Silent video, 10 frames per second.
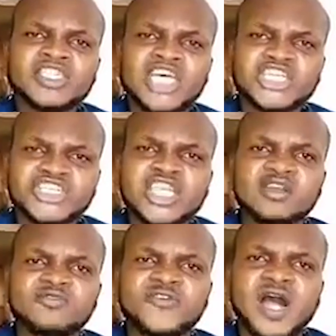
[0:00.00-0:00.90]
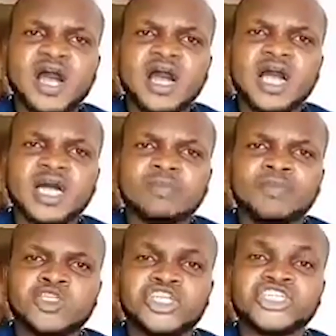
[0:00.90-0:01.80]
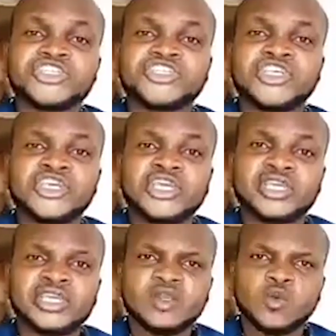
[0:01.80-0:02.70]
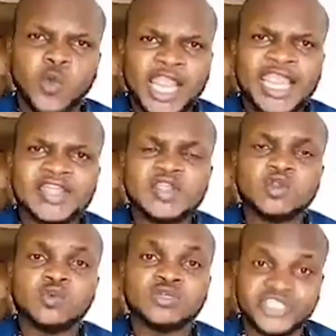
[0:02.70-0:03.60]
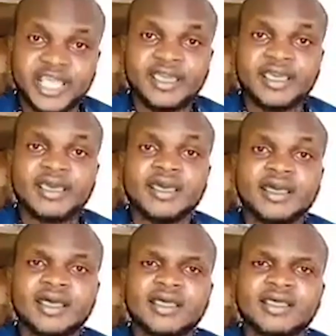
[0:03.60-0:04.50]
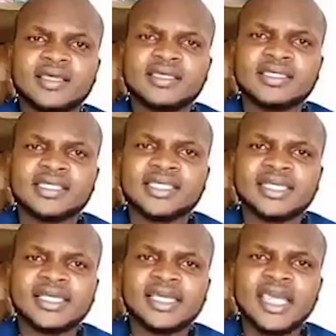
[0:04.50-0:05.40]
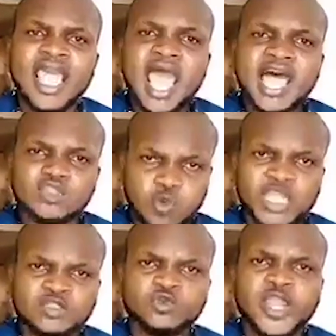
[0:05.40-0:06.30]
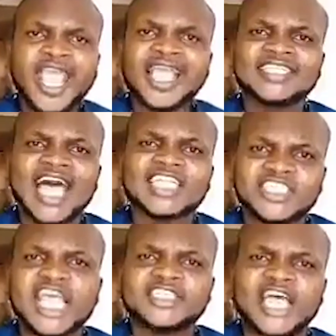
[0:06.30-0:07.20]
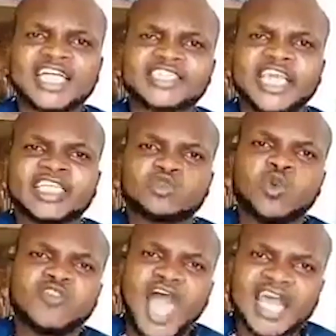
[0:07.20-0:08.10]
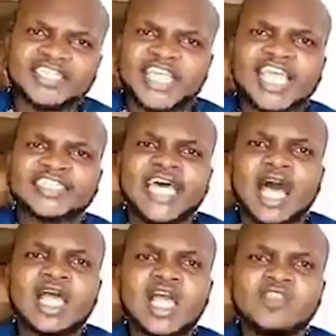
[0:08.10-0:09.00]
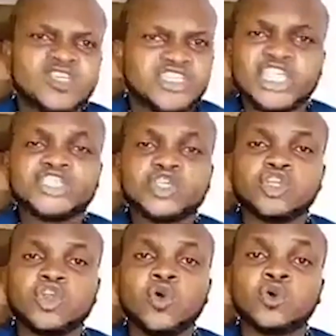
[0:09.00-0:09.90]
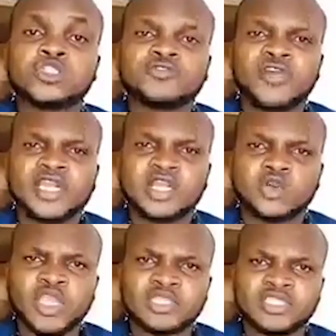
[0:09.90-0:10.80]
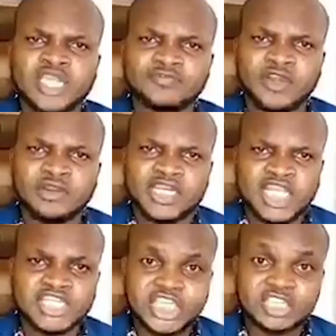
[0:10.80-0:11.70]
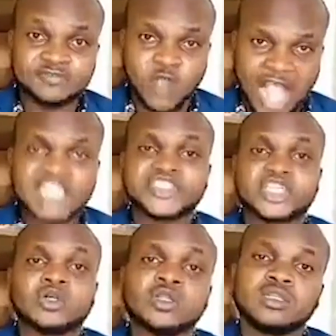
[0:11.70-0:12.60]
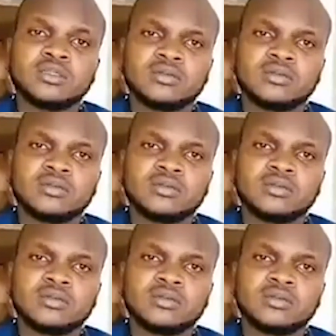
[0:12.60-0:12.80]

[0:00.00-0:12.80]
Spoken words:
Da Silva Bourgeoisie William was here, and when we had a tete-a-tete with Arteta, the season looked very green and very decent for Arsenal.